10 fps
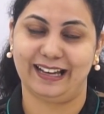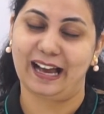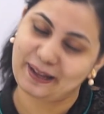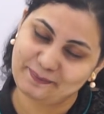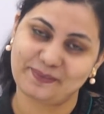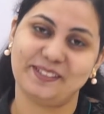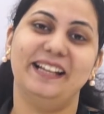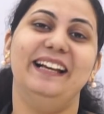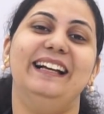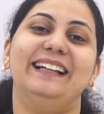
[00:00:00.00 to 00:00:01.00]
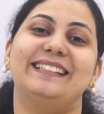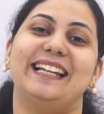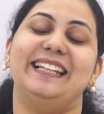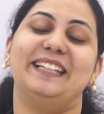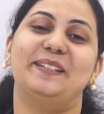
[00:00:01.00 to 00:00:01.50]
I'm
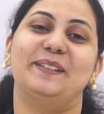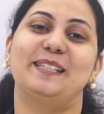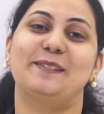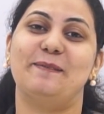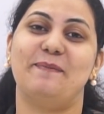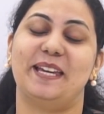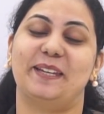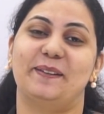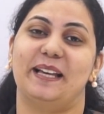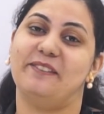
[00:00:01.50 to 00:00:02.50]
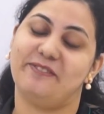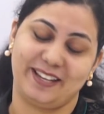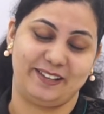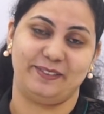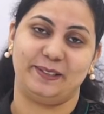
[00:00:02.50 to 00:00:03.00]
telling you, this will make your life
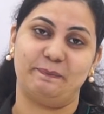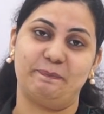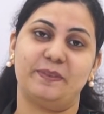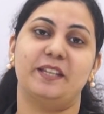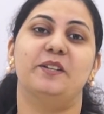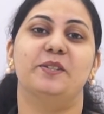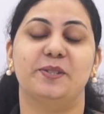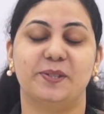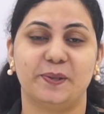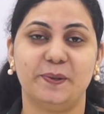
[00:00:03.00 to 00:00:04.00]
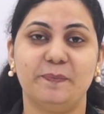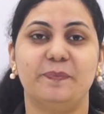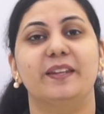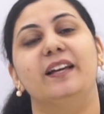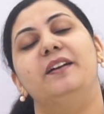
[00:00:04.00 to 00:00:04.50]
heaven. So
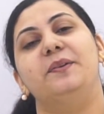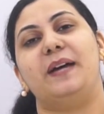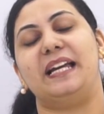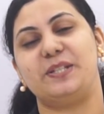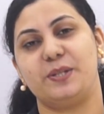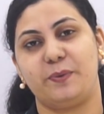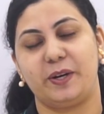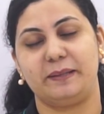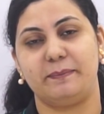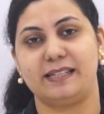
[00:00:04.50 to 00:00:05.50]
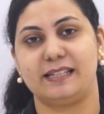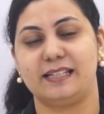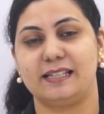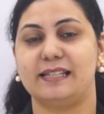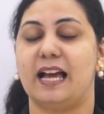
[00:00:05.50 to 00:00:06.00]
try to avoid
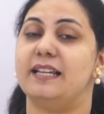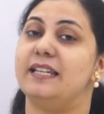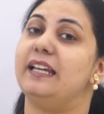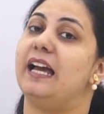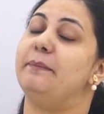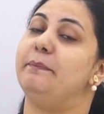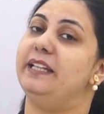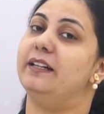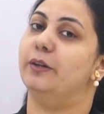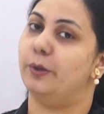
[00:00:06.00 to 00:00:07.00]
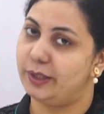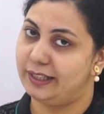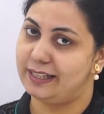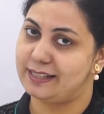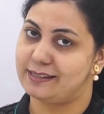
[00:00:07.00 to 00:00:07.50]
misunderstanding and be a good
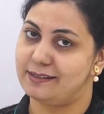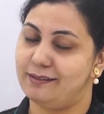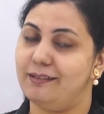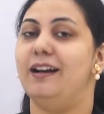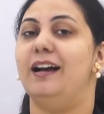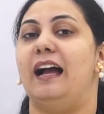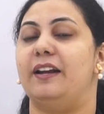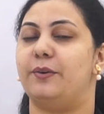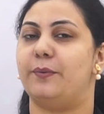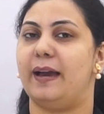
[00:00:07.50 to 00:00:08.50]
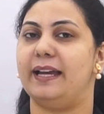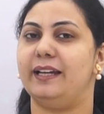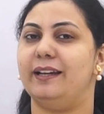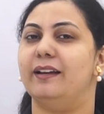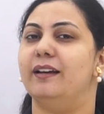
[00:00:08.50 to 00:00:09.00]
listener, and try
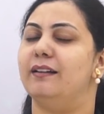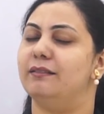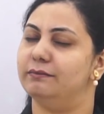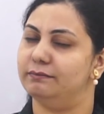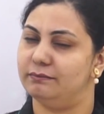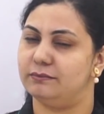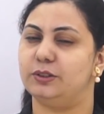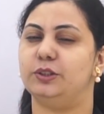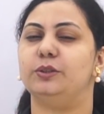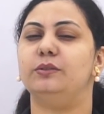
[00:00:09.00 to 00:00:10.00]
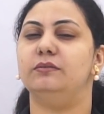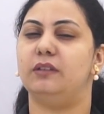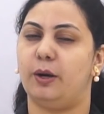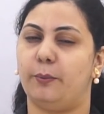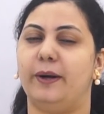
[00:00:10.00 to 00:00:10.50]
to
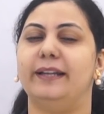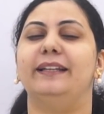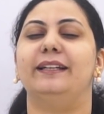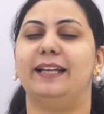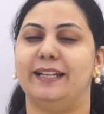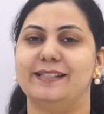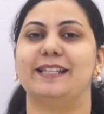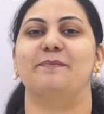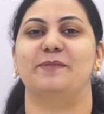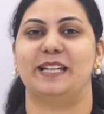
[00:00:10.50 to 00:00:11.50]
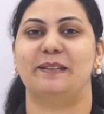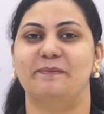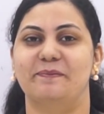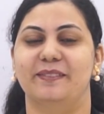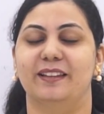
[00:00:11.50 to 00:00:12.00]
avoid the thing sometime.
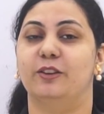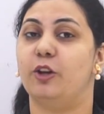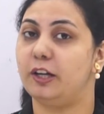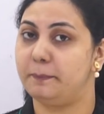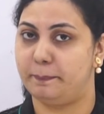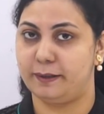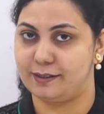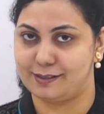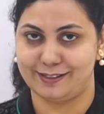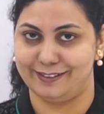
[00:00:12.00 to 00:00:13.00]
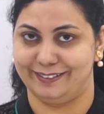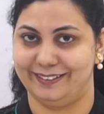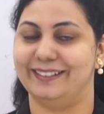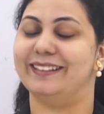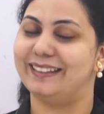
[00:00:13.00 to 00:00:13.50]
Not person,
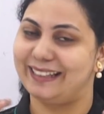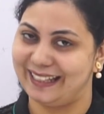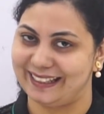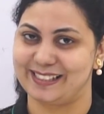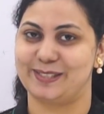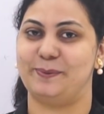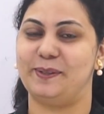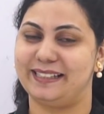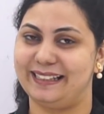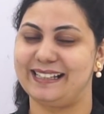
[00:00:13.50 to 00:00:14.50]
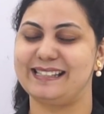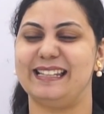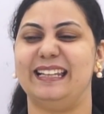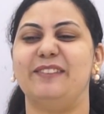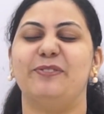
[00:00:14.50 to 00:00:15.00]
things, what they are
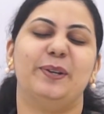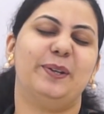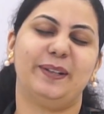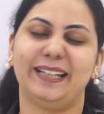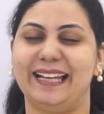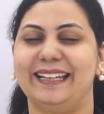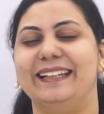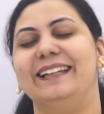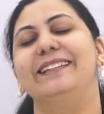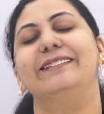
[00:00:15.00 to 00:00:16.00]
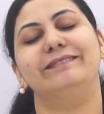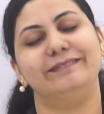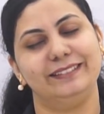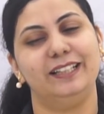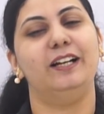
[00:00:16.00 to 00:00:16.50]
saying. If you're not liking it,
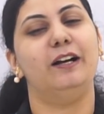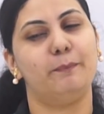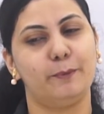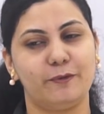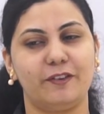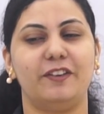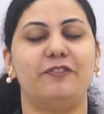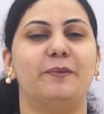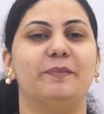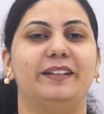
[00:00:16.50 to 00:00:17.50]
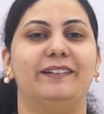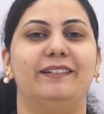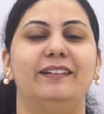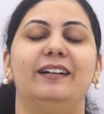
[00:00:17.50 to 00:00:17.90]
move away from there.